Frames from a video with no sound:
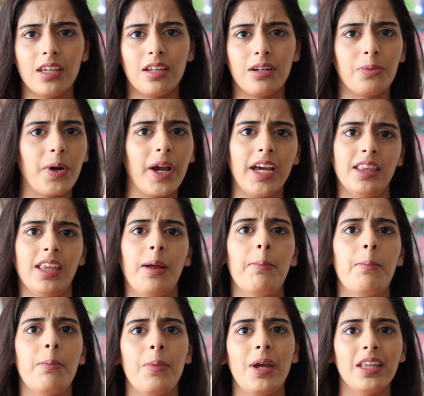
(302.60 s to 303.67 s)
in a way
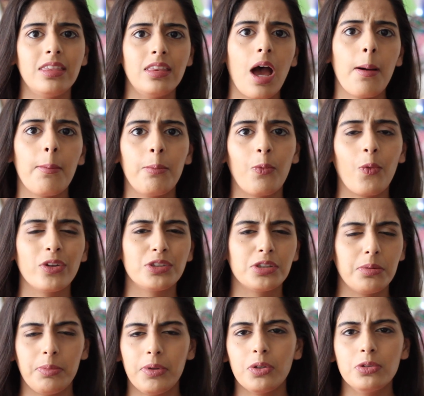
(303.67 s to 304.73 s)
that made them want
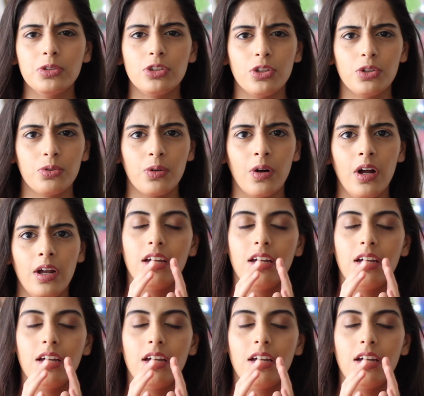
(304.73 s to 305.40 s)
to abuse you,